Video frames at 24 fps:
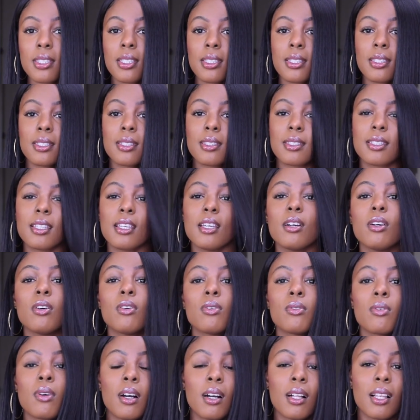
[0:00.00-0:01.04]
It's
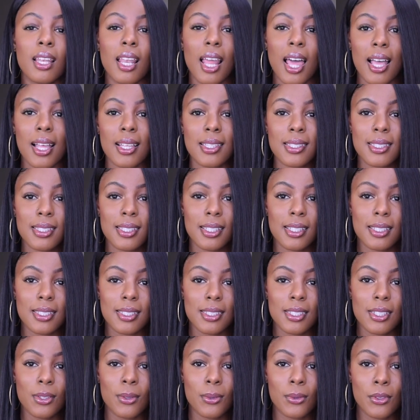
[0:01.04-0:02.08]
still classy, it's
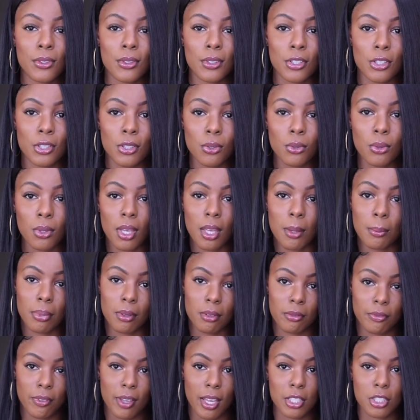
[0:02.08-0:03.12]
still cute and
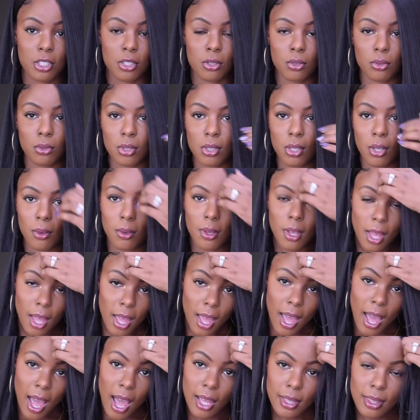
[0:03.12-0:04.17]
professional. So
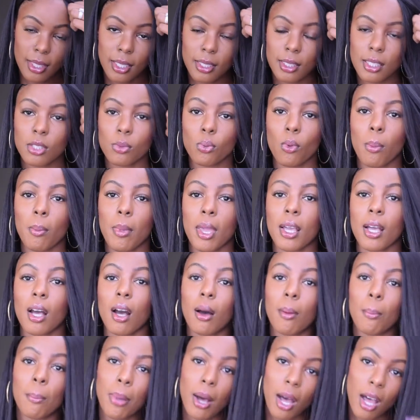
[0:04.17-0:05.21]
I think this will make
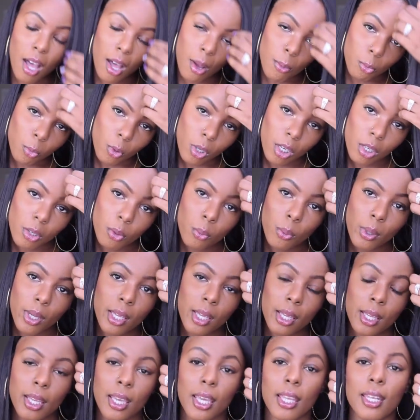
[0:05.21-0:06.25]
a bomb work
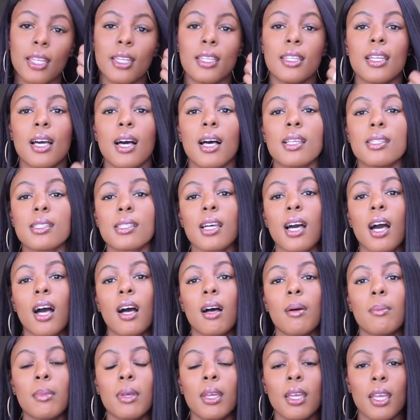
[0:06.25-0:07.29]
wig, and it does
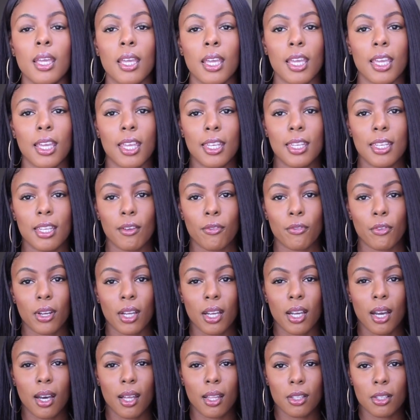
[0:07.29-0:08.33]
come in different
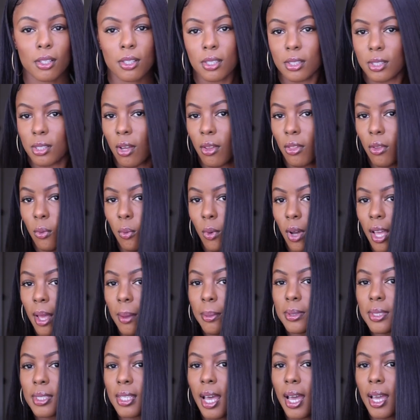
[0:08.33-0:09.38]
colors on the
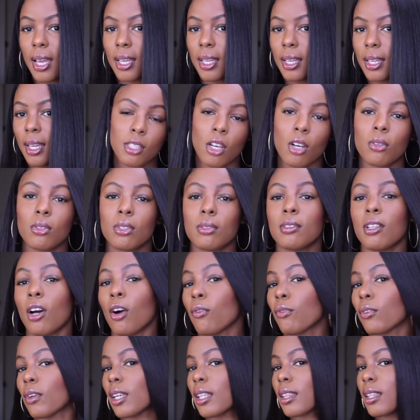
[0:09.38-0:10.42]
website, so
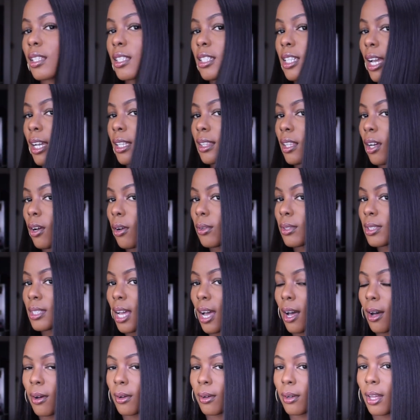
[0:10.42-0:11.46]
don't forget to check those
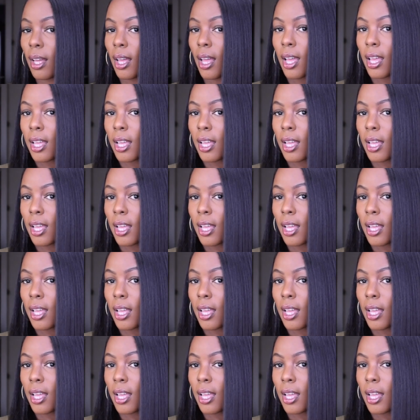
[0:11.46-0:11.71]
out.